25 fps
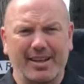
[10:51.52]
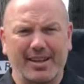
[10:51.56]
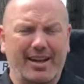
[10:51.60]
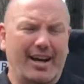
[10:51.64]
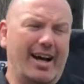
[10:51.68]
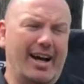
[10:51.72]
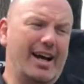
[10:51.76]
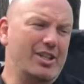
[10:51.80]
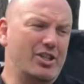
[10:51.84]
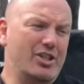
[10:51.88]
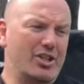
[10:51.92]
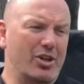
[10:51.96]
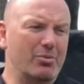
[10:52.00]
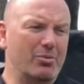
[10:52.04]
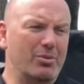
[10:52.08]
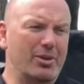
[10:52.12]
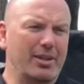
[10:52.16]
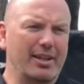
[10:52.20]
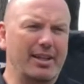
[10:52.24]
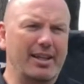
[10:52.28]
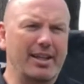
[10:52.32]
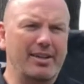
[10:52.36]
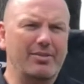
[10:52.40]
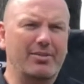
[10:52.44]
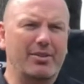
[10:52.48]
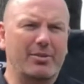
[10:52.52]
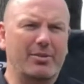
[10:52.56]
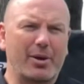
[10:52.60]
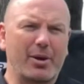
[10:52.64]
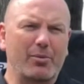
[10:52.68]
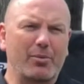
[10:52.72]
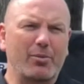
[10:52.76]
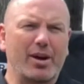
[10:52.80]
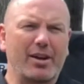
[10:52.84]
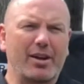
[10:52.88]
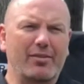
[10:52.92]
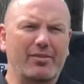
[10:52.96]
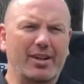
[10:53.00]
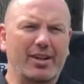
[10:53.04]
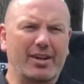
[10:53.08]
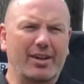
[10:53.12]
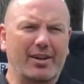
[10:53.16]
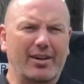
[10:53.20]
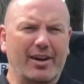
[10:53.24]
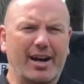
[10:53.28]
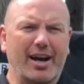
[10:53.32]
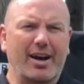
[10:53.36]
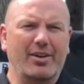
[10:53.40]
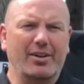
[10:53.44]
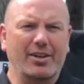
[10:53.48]
I generally leave the red wine
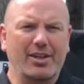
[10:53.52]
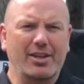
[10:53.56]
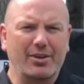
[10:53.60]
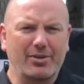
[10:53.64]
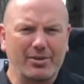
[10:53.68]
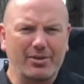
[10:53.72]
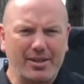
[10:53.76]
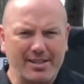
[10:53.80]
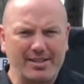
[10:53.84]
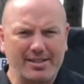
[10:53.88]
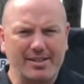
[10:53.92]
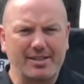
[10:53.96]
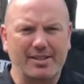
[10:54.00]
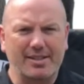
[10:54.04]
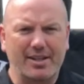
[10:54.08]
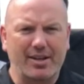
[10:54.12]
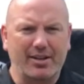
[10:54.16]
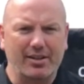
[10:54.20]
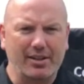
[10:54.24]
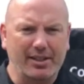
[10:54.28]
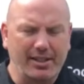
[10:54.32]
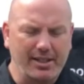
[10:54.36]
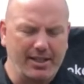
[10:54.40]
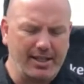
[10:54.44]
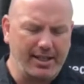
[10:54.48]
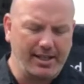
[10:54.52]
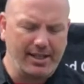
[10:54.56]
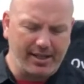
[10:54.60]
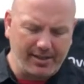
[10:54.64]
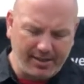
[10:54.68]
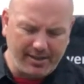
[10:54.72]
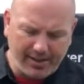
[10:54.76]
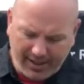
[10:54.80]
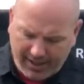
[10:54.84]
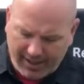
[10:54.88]
vinegar out. You don't necessarily need it.